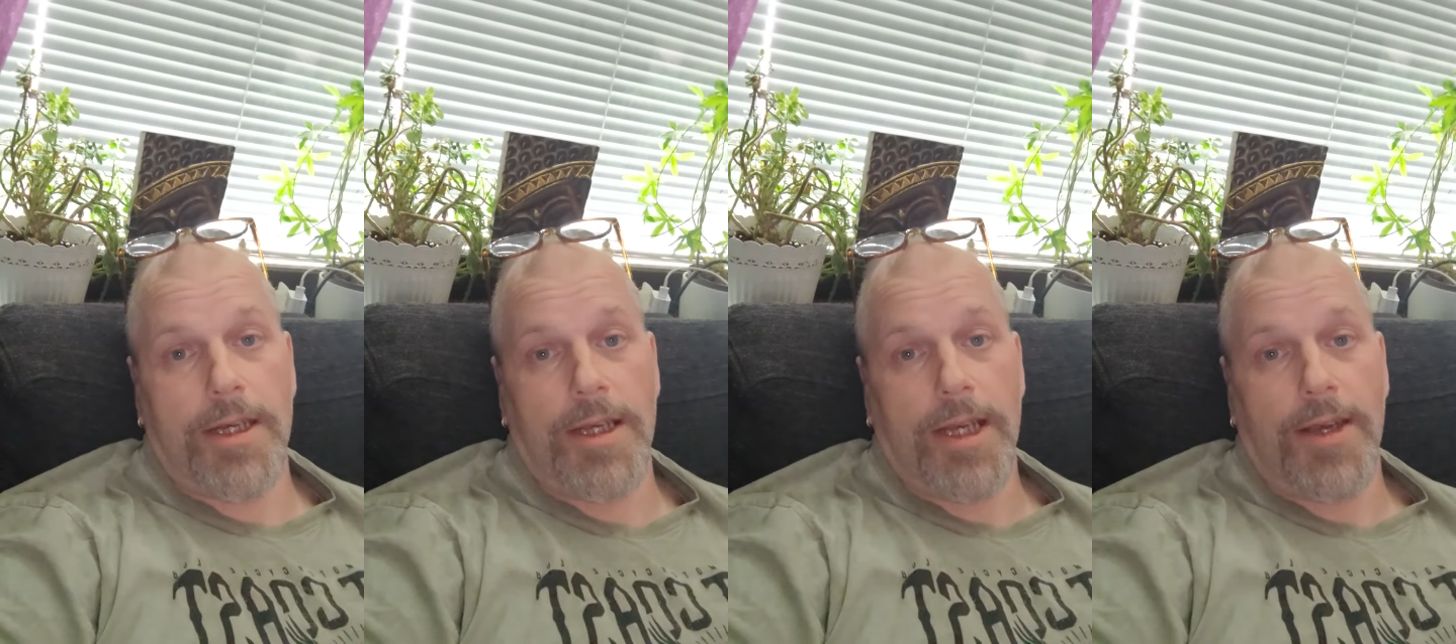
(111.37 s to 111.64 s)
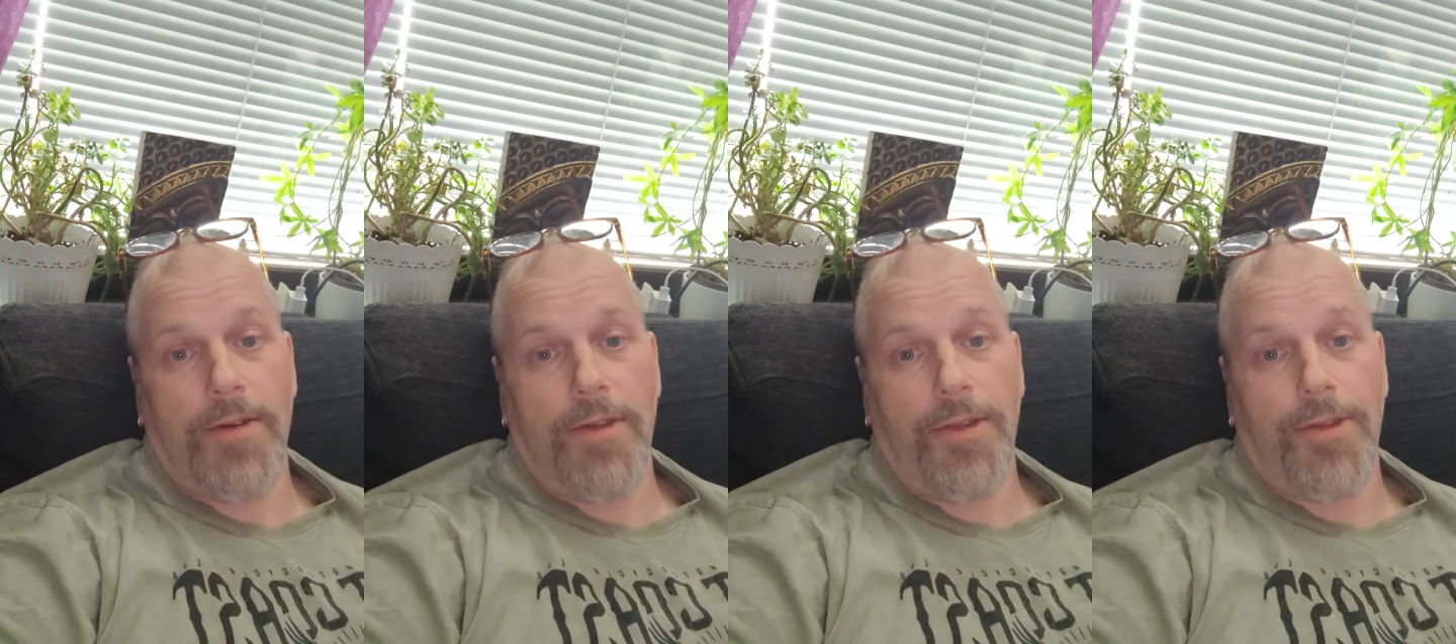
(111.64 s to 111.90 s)

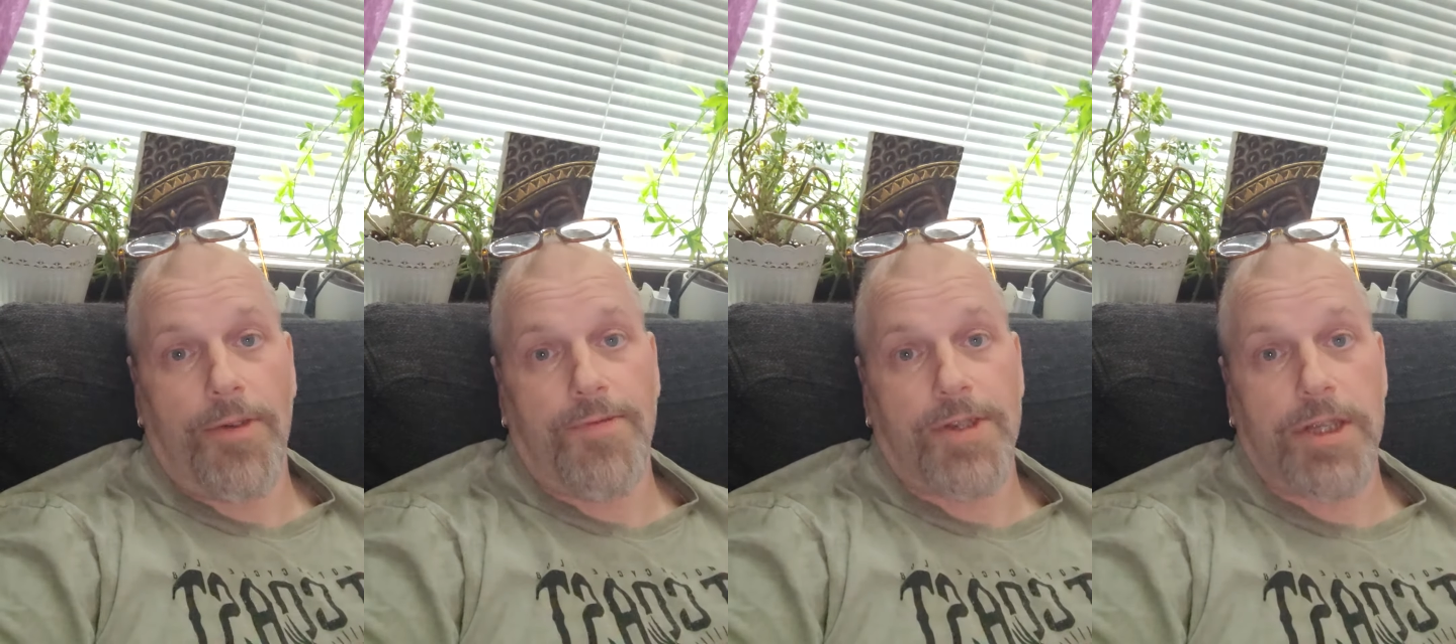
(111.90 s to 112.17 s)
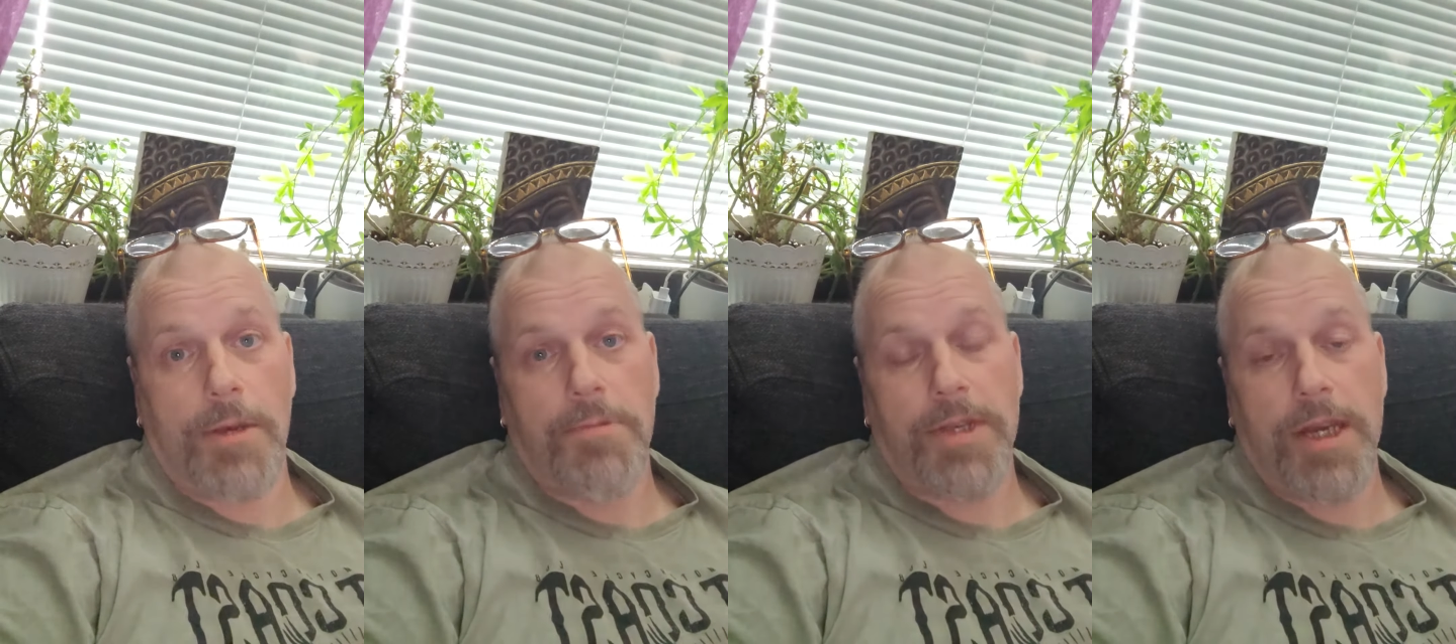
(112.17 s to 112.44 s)
11th of
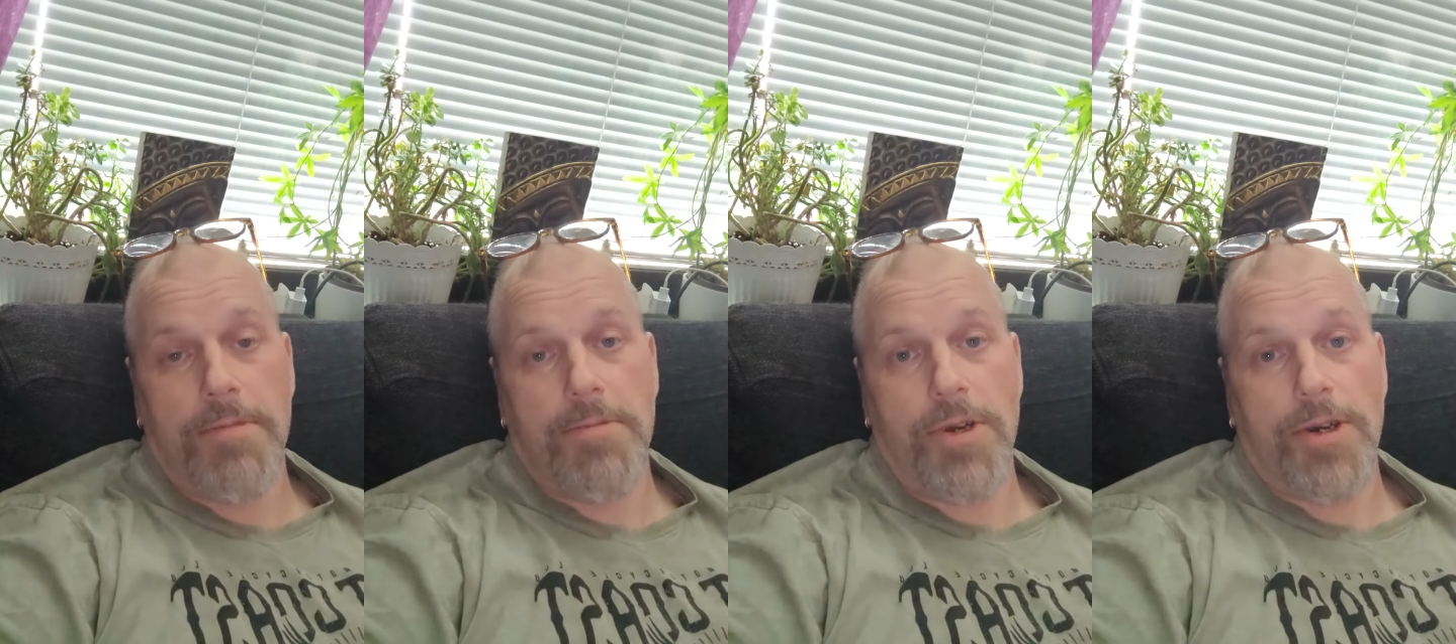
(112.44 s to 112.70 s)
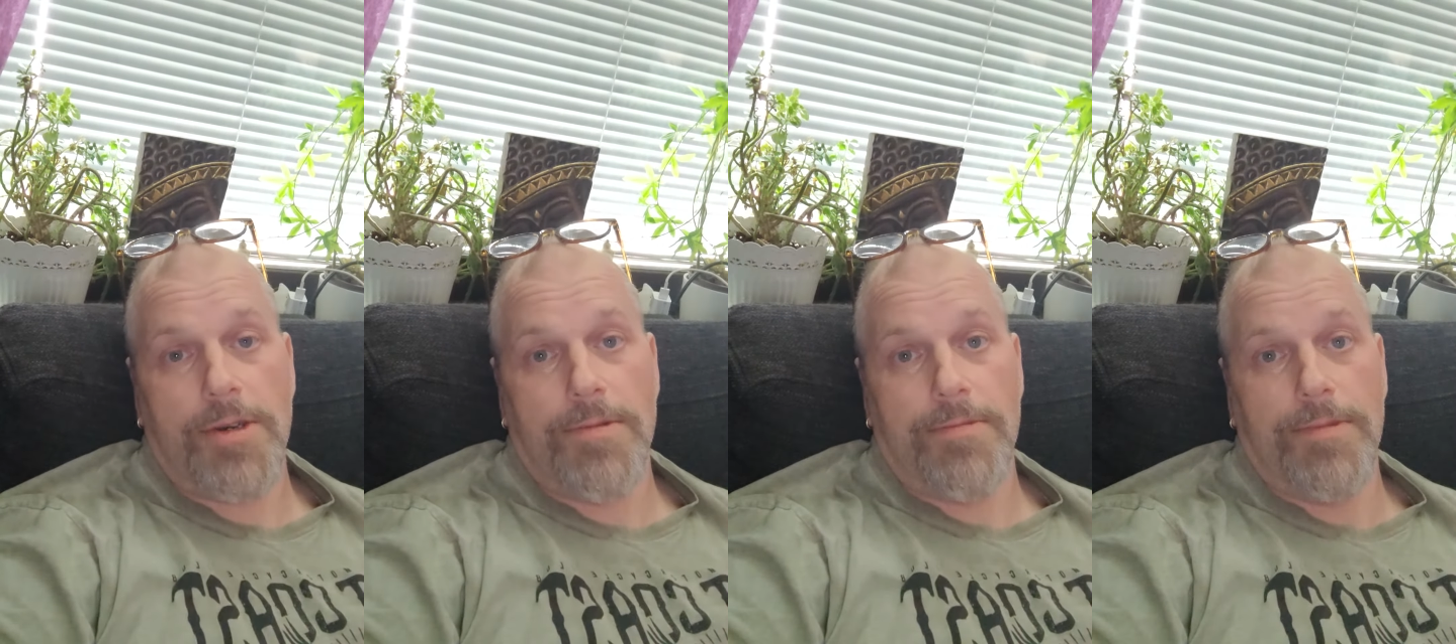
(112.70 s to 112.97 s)

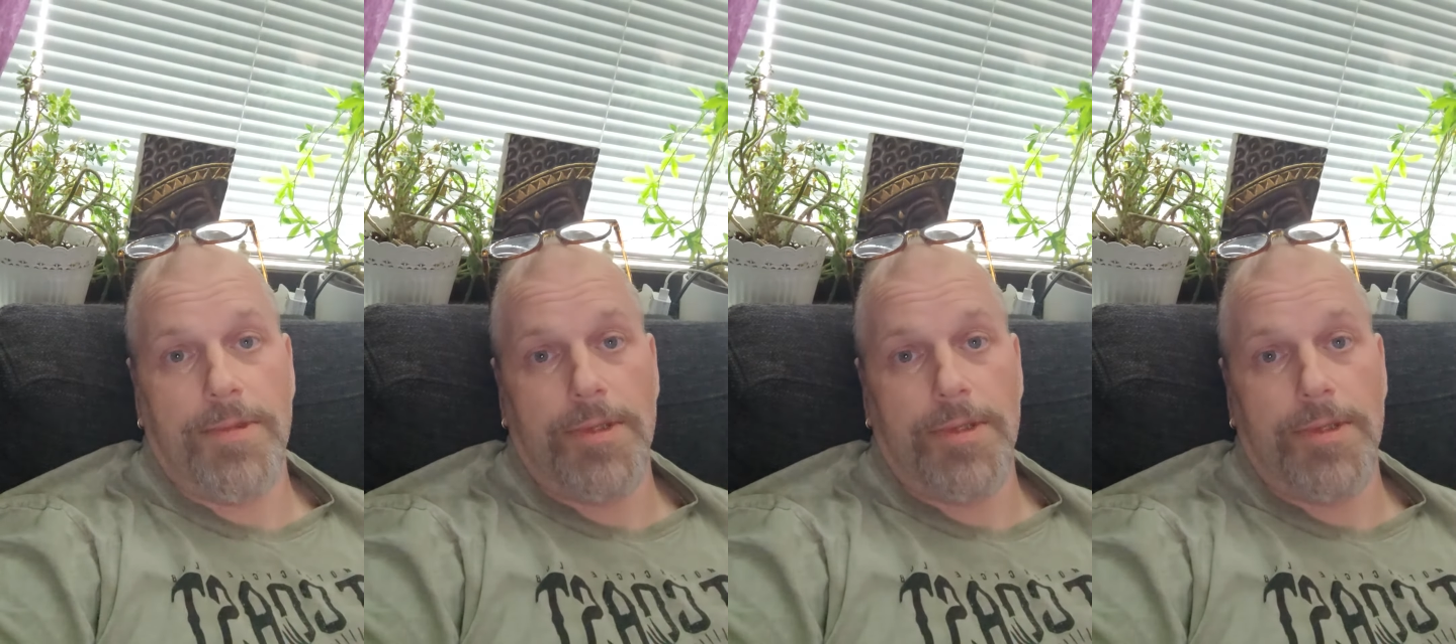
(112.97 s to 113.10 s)
September.